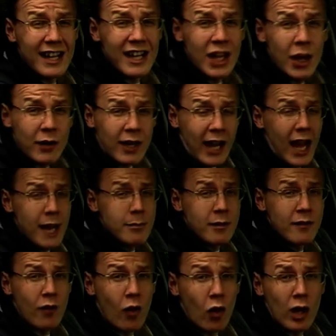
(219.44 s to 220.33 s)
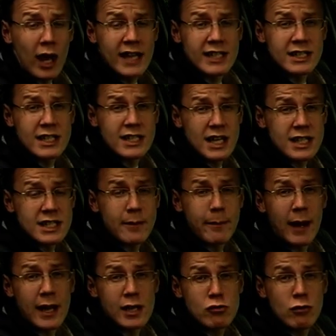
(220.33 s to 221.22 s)
the UK before Lexus has the
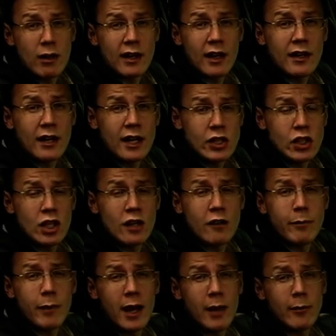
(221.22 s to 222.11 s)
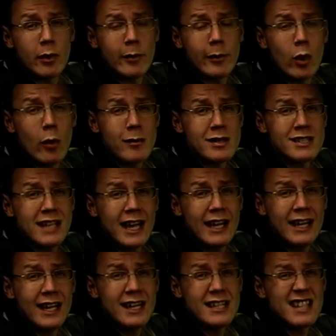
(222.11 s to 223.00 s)
badge recognition of BMW and
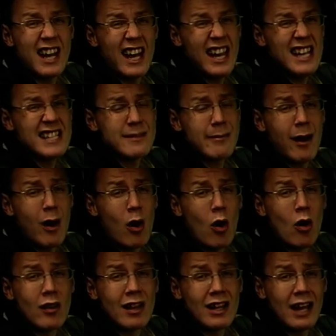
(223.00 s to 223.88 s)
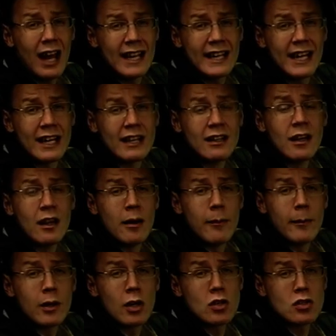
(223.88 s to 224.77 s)
Mercedes, that is about all they're lacking,
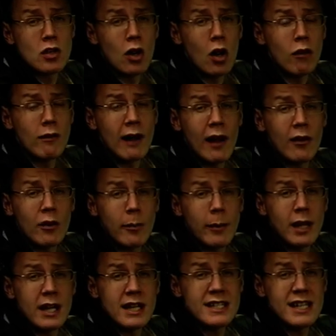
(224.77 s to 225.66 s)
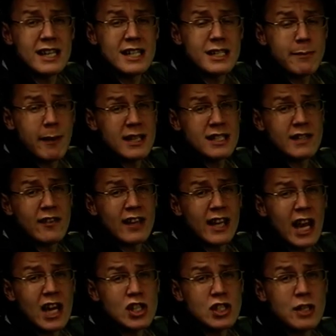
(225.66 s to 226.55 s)
because on all-round ability,
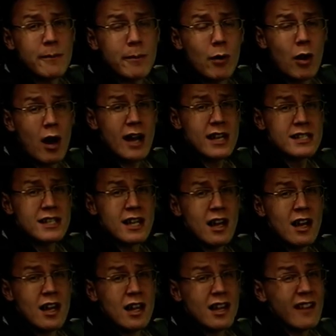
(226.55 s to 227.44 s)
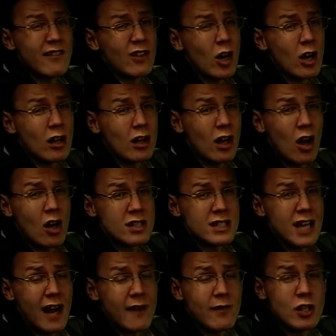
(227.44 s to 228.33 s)
specification and price, they've got a lot
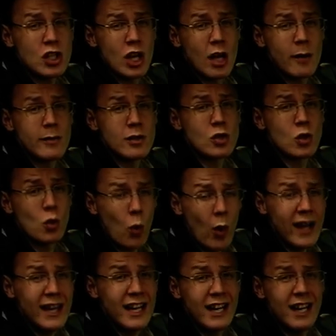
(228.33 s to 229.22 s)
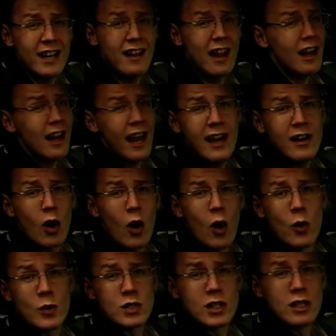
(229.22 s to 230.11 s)
to have the Germans quaking in their
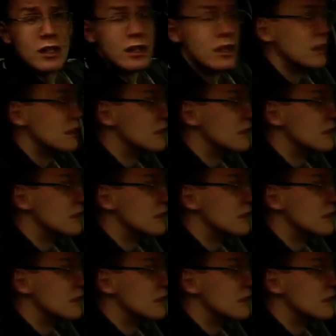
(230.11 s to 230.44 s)
lederhosen.